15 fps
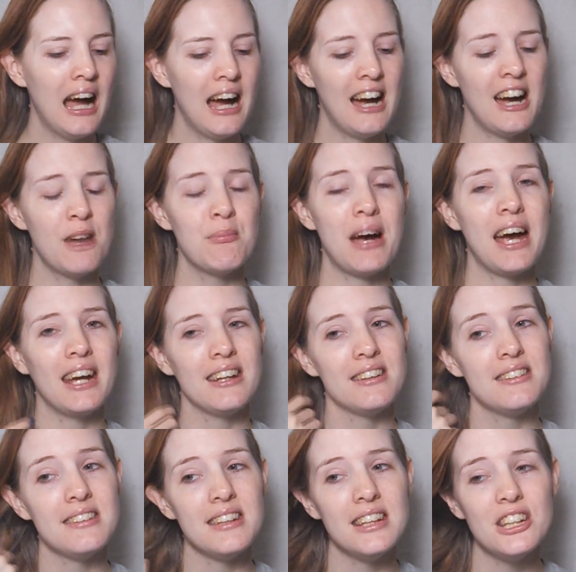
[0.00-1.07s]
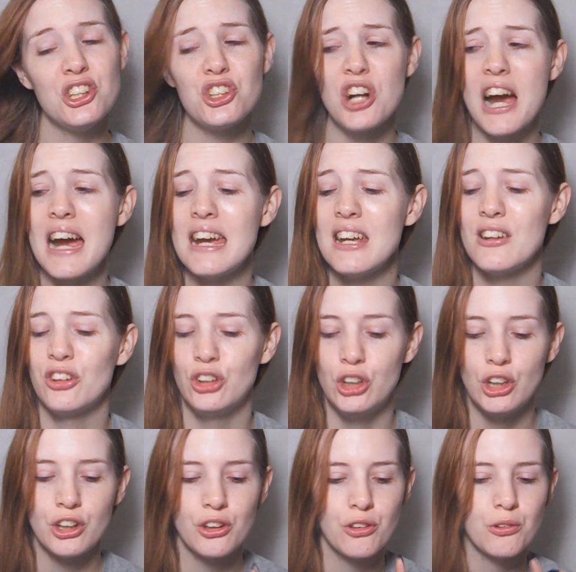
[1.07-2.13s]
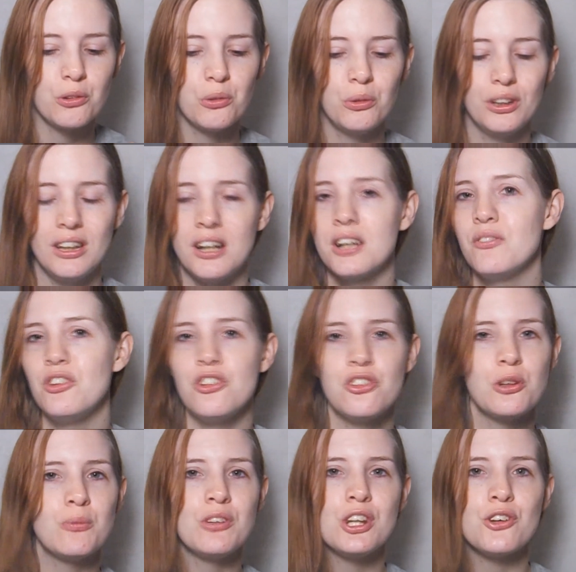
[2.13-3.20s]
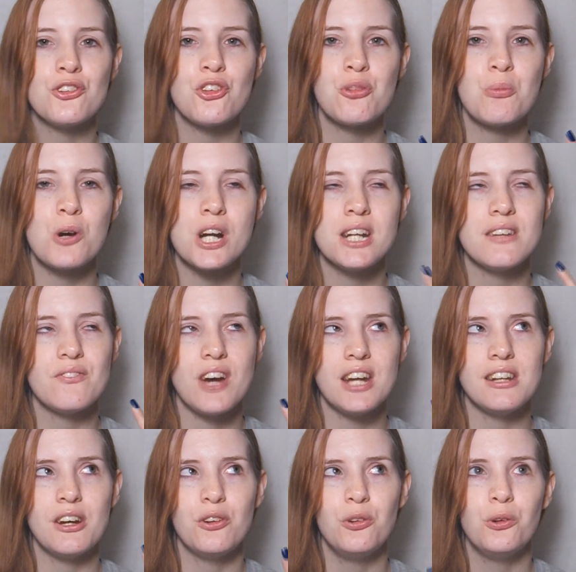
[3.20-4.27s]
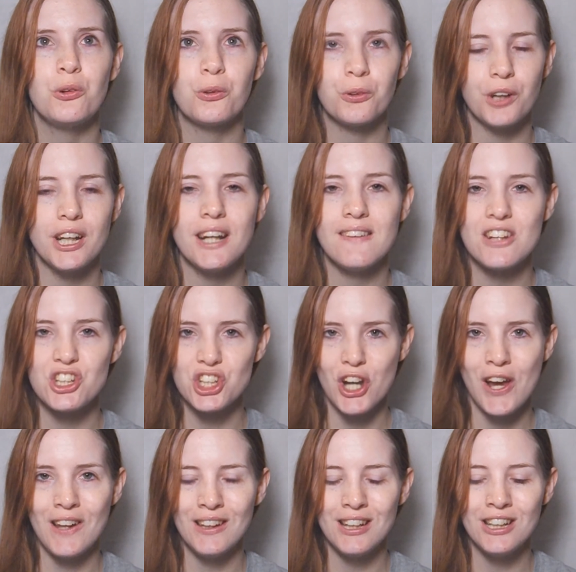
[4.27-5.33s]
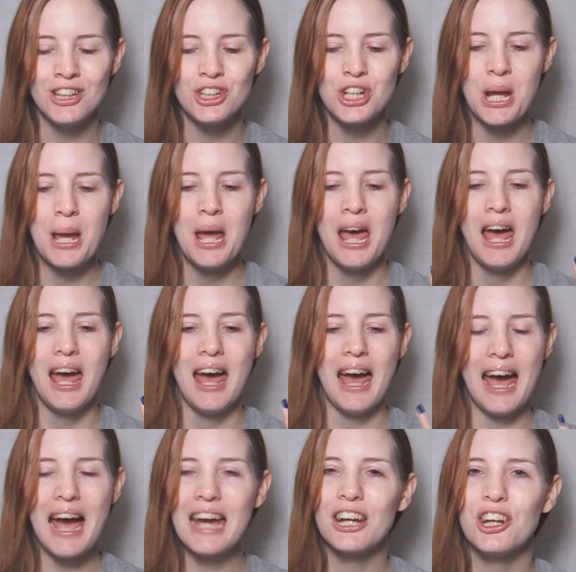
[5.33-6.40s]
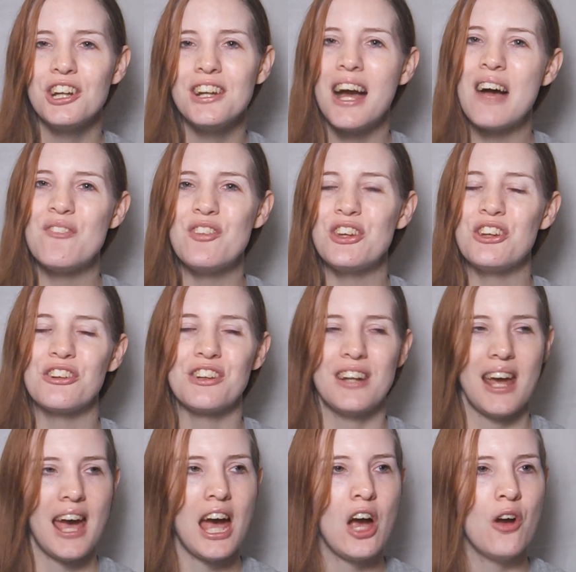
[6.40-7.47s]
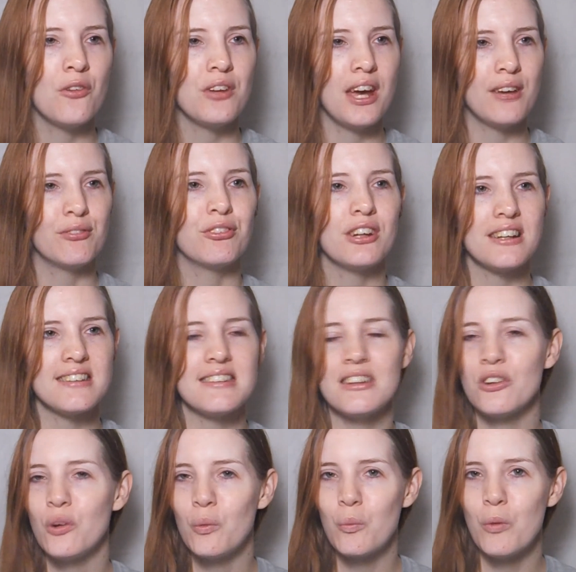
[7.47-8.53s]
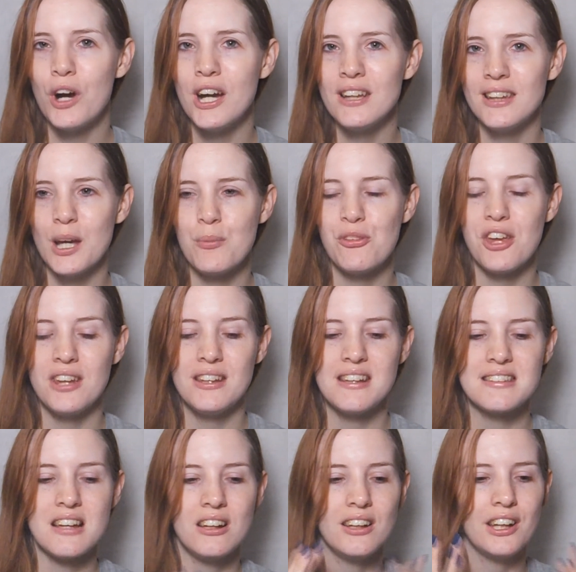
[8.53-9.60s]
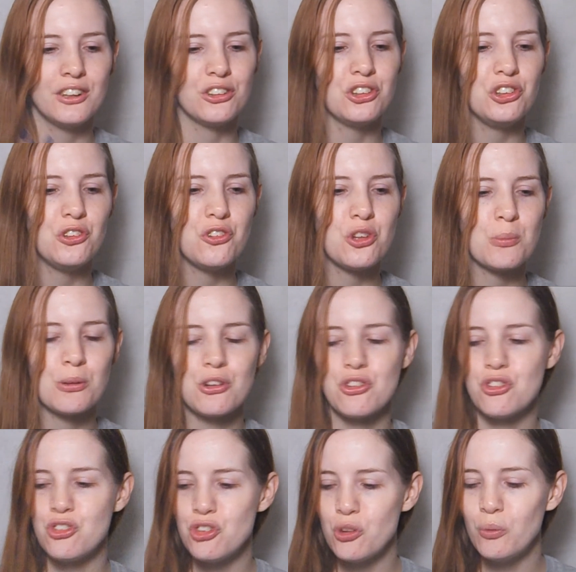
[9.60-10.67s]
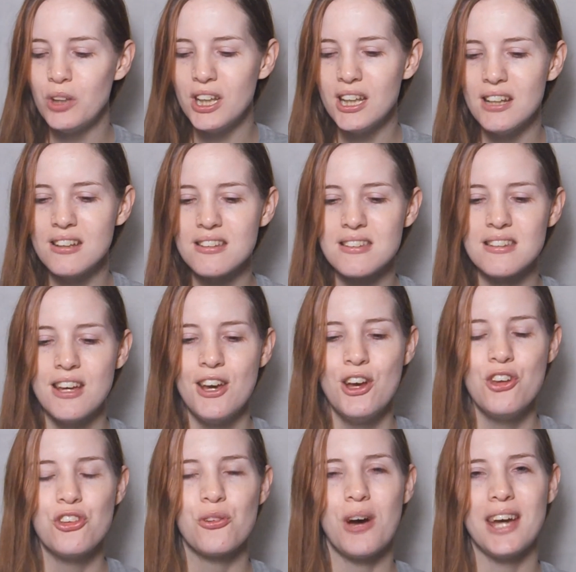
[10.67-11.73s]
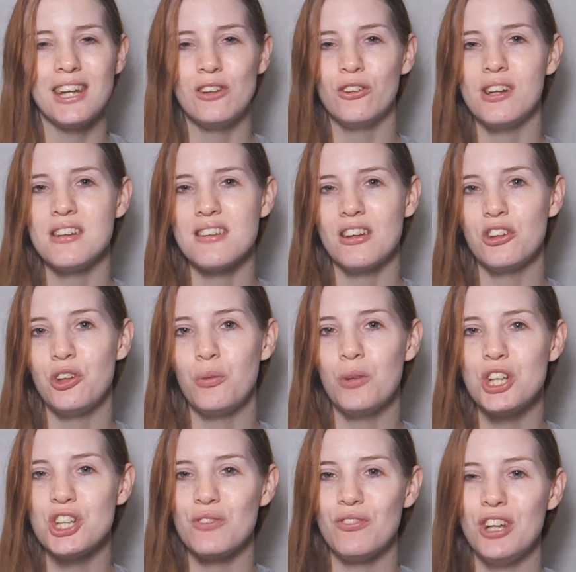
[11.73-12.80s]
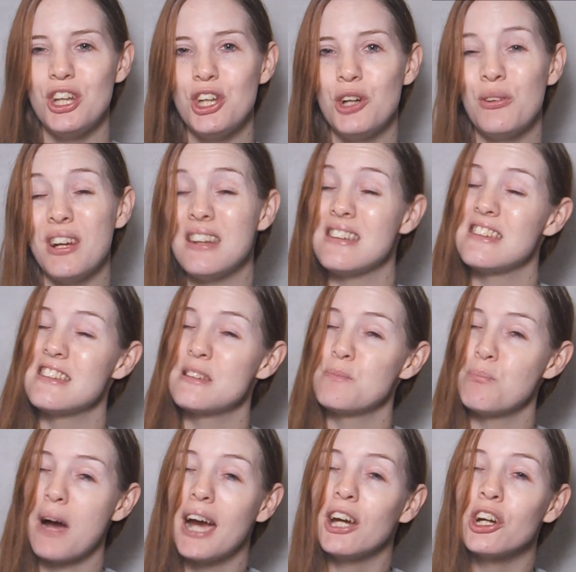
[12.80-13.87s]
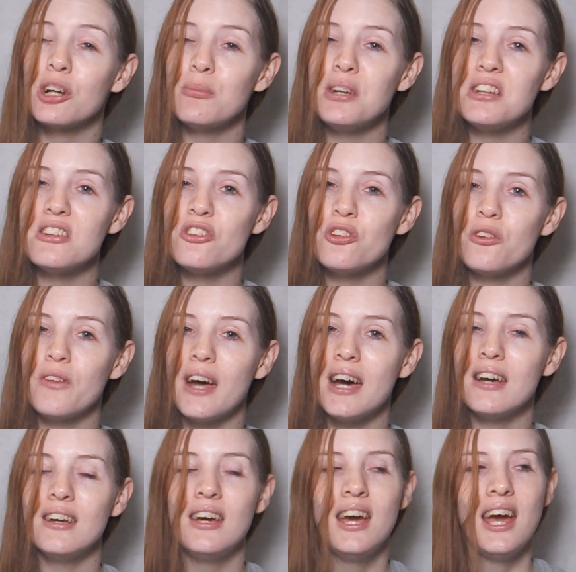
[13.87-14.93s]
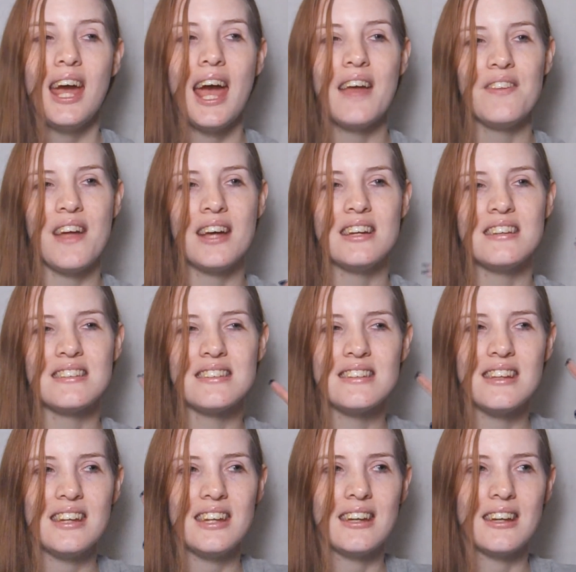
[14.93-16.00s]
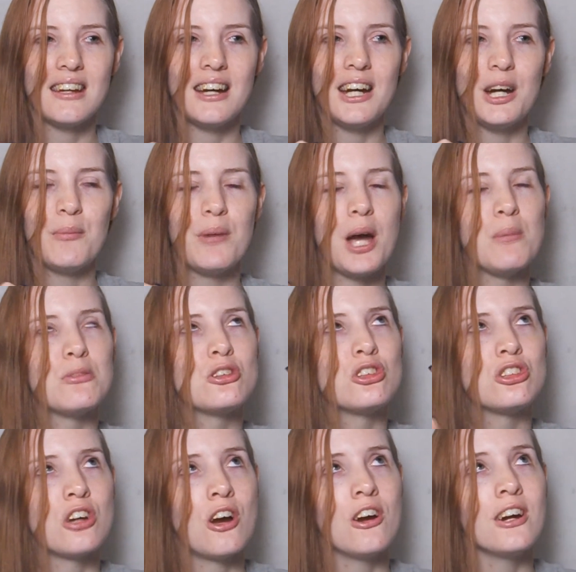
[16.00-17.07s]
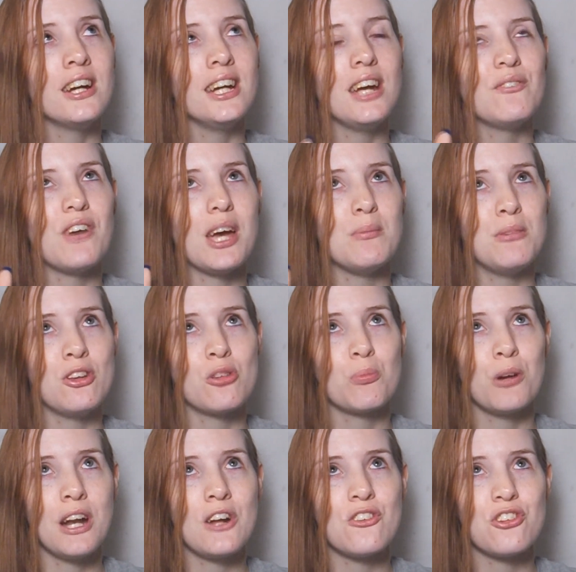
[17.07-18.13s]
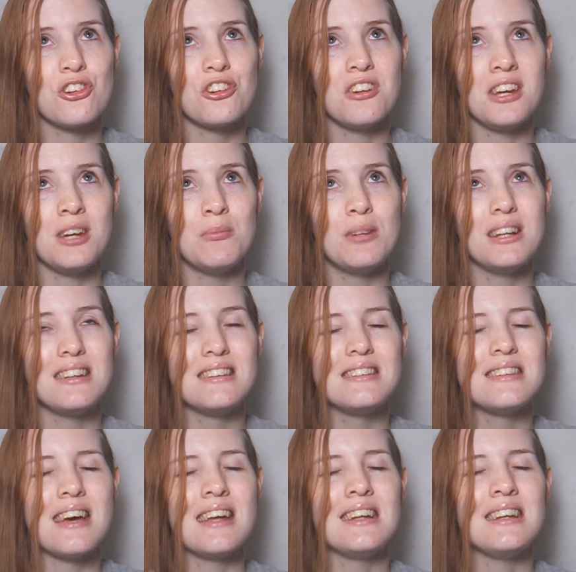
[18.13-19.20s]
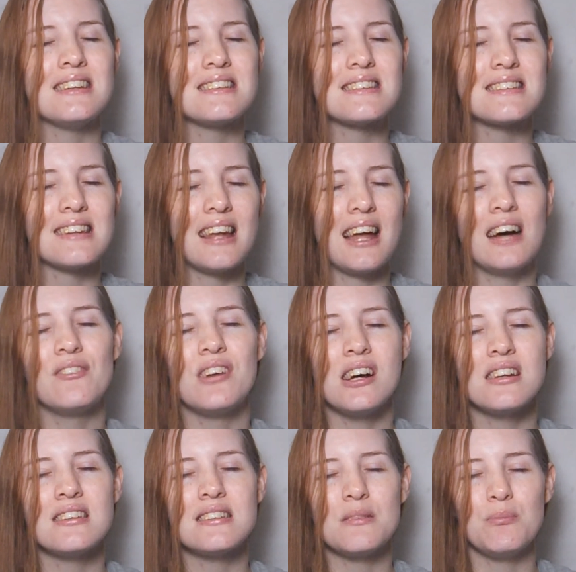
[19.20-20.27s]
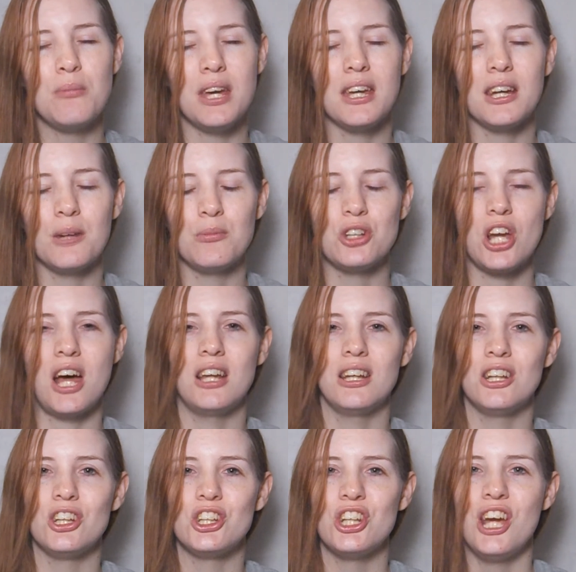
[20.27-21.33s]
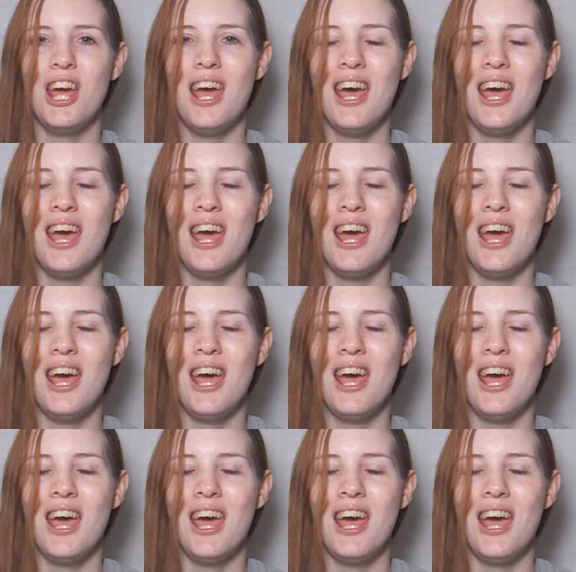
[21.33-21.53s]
I did try and look through a lot of YouTube videos this morning to find out who created the challenge. I could not figure it out. Every single one kept saying they saw other YouTubers doing it. So I can only tell you which video inspired me to do that. And that is, I'm sorry if I mispronounce her name, Slava's makeup challenge.